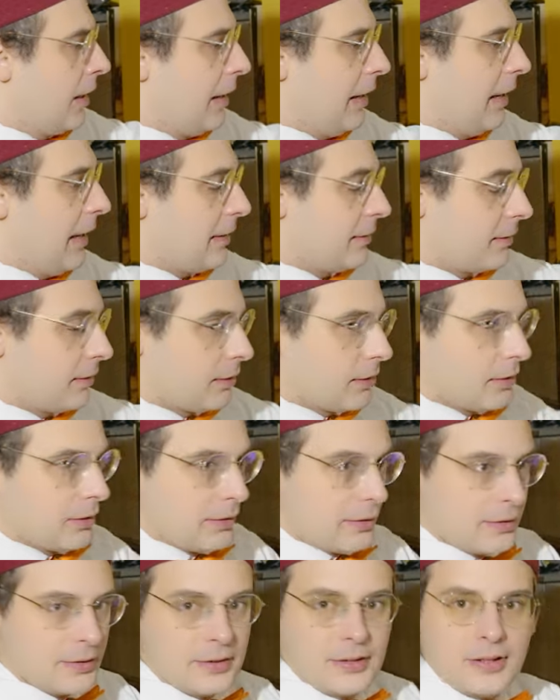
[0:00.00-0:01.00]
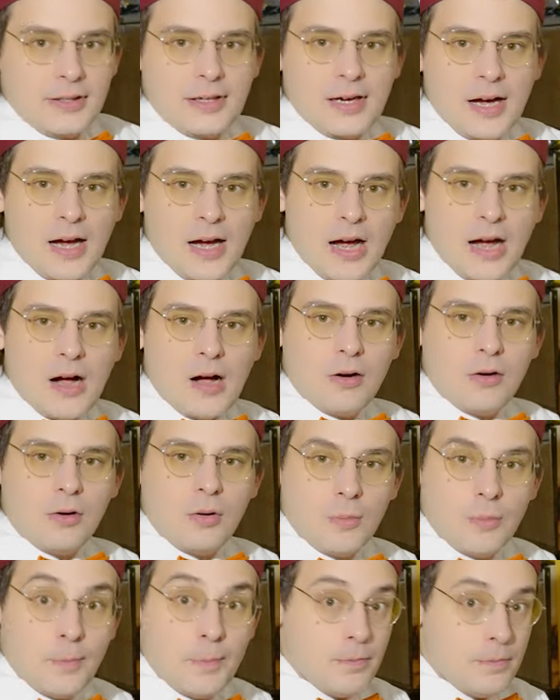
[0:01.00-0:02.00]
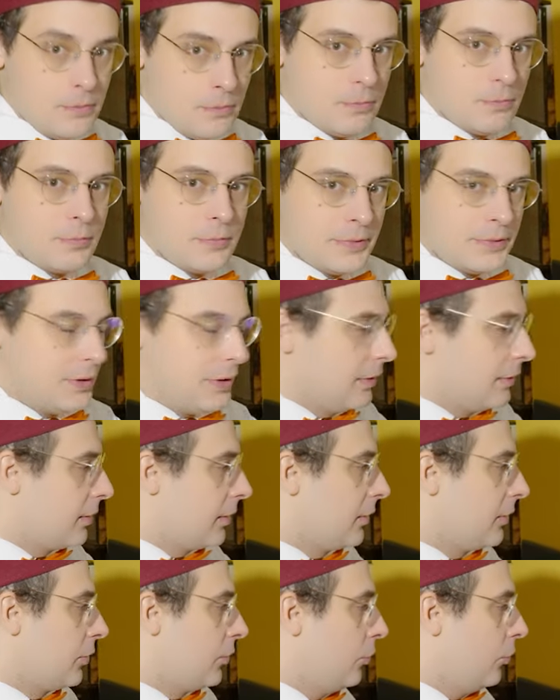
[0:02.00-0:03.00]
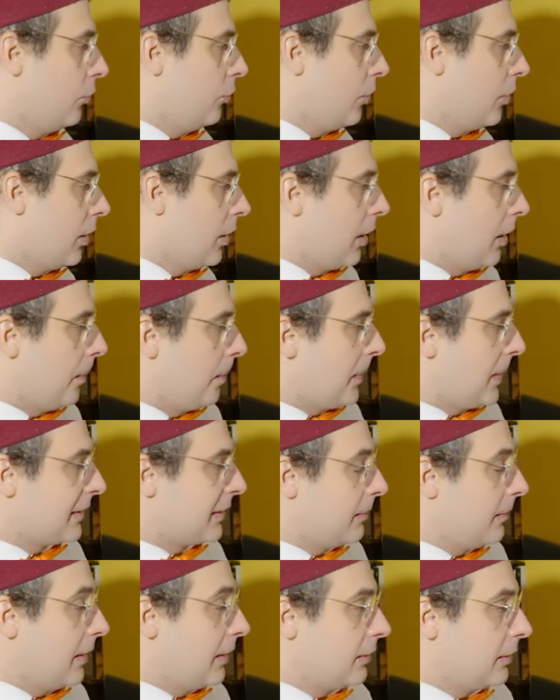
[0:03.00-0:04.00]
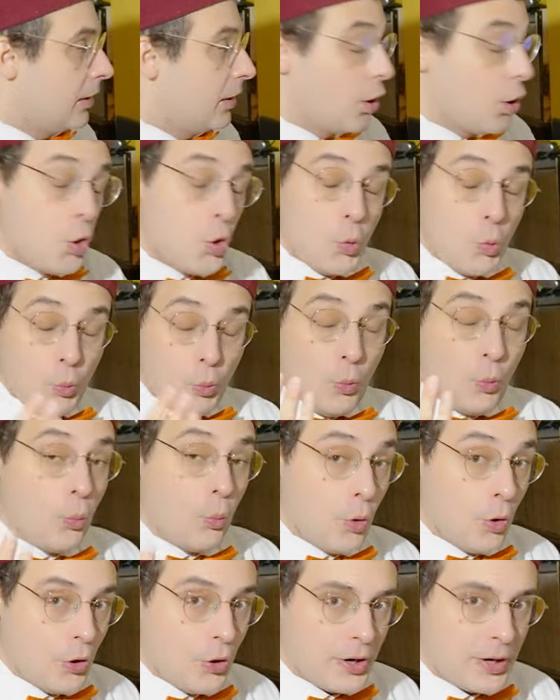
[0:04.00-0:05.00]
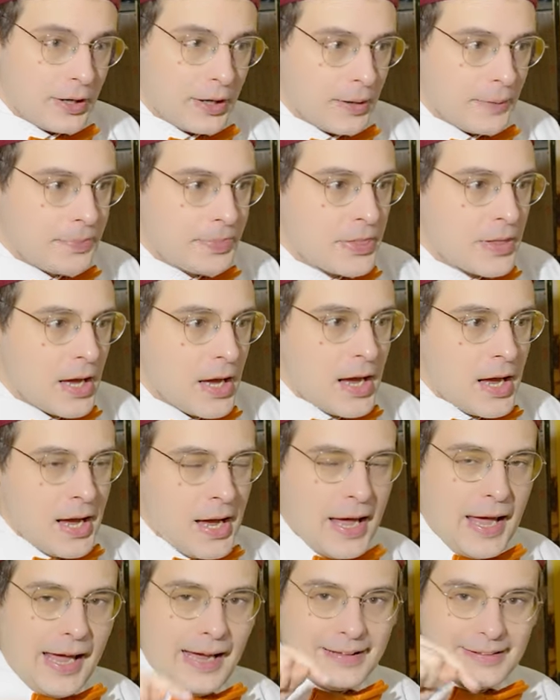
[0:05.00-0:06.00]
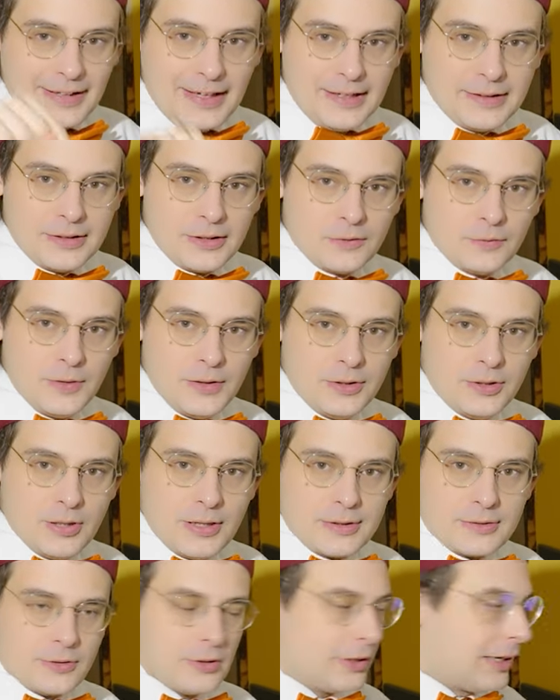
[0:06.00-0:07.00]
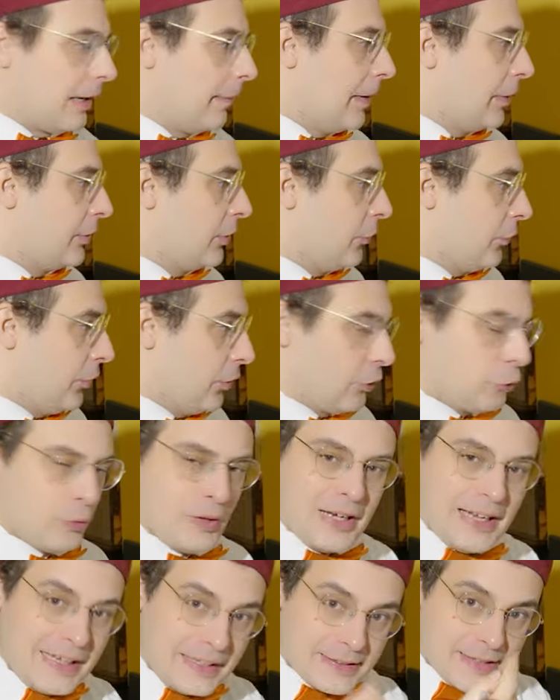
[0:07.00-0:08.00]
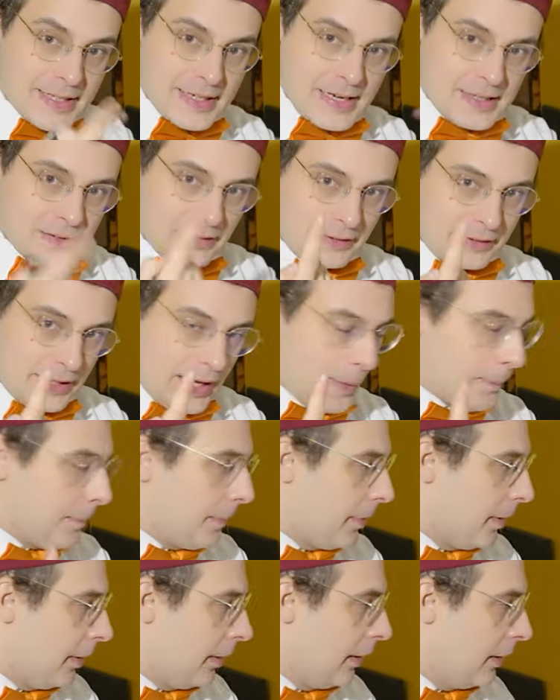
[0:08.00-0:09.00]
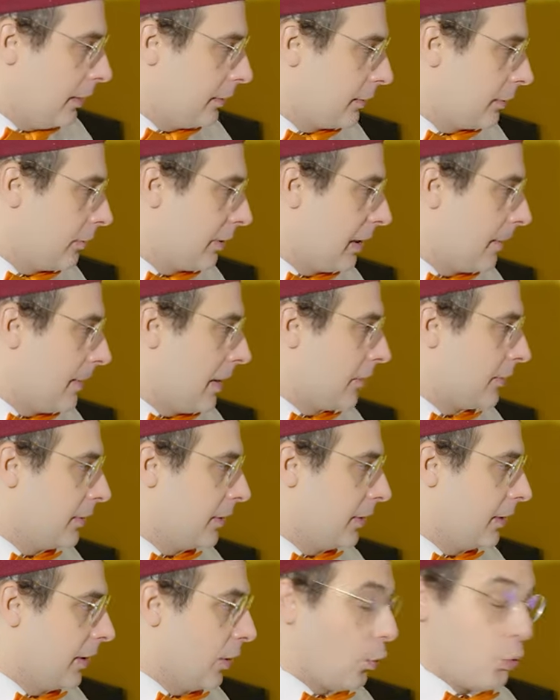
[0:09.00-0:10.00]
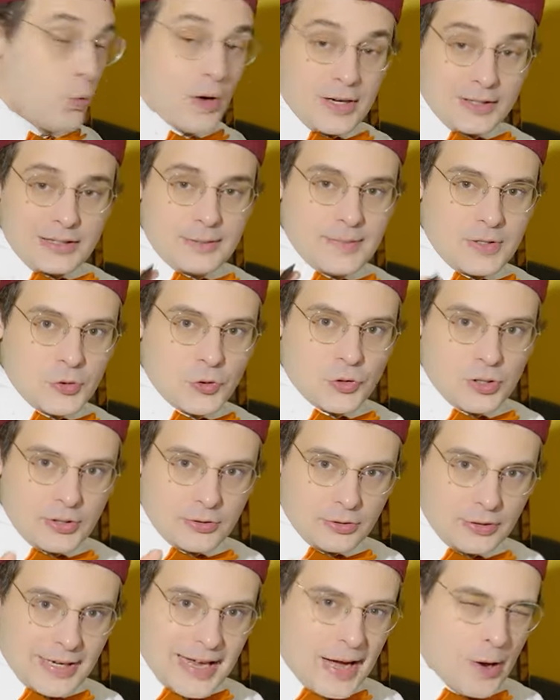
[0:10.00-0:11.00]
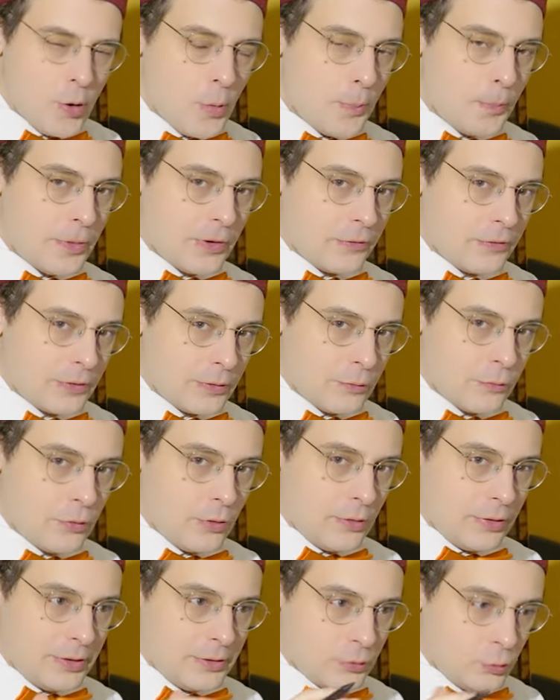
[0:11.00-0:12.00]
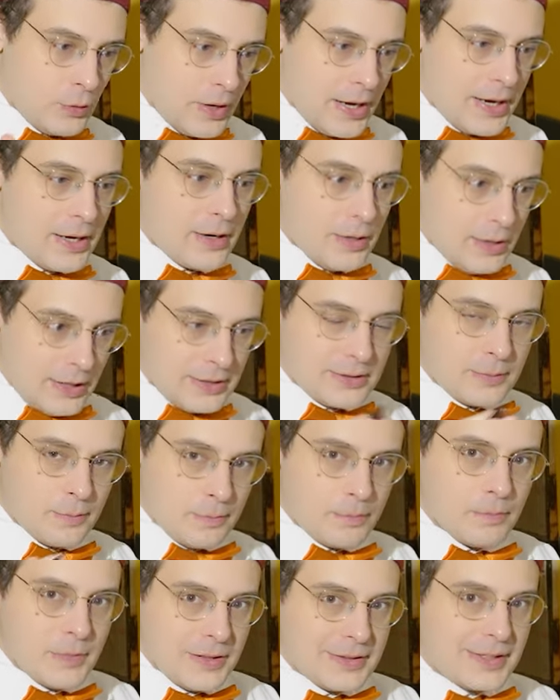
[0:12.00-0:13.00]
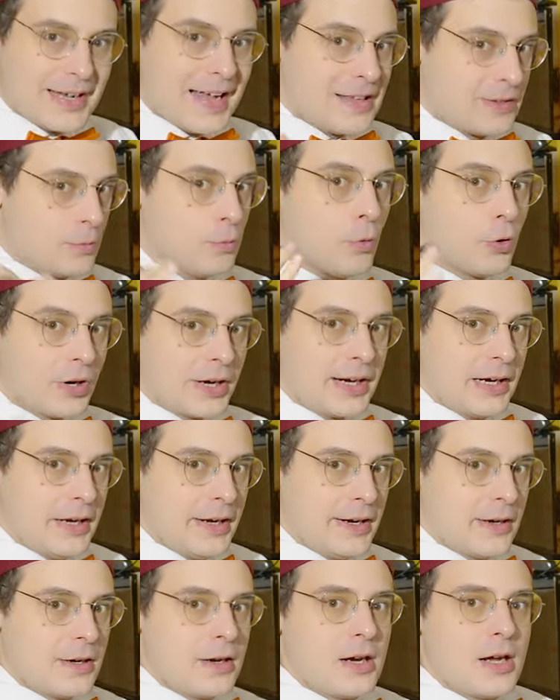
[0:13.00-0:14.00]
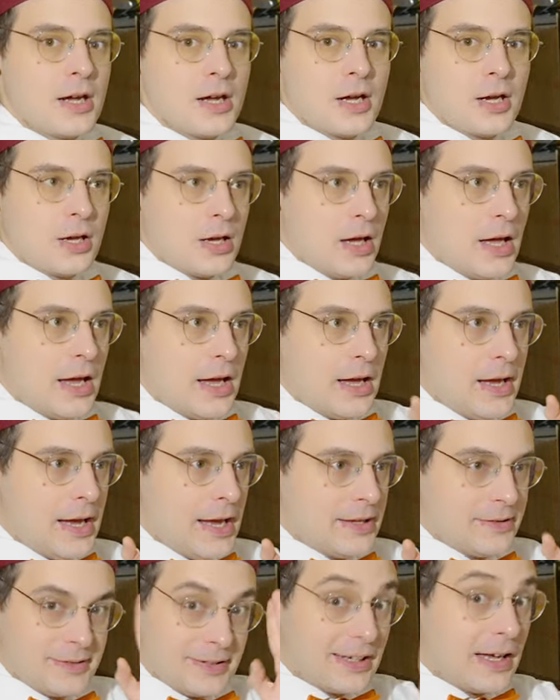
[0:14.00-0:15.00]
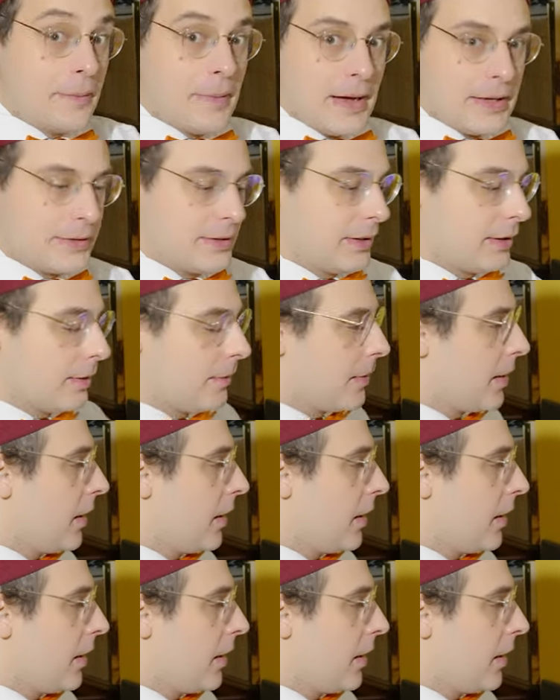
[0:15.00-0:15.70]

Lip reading: let's see how these two partimenti work. And in this video, let's talk about the first one. In the next step, let's talk about the quarta maggiore. So now, perfect fourth. This way, it gets more clear and schematic.